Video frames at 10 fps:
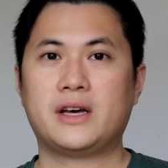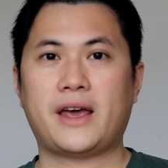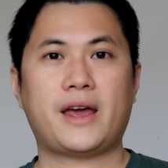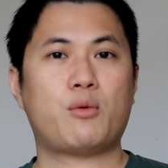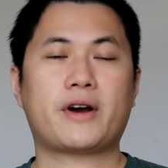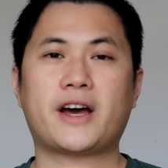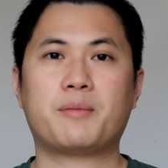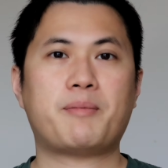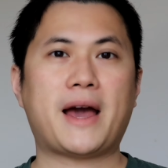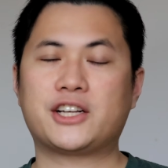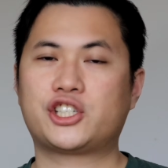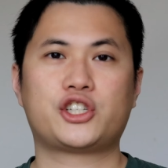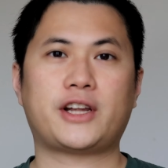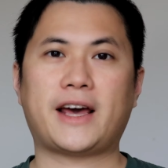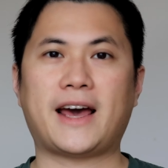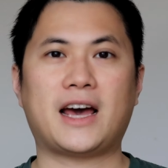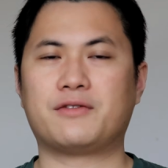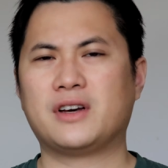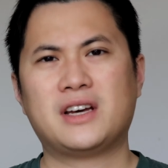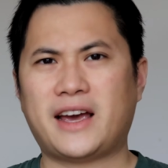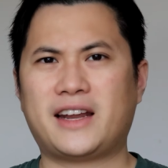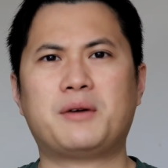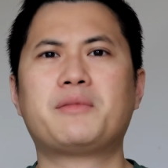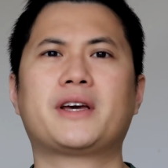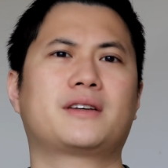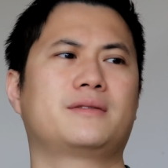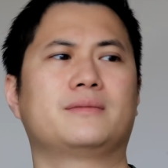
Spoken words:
Hey, what kind of match should I have? And I'm like,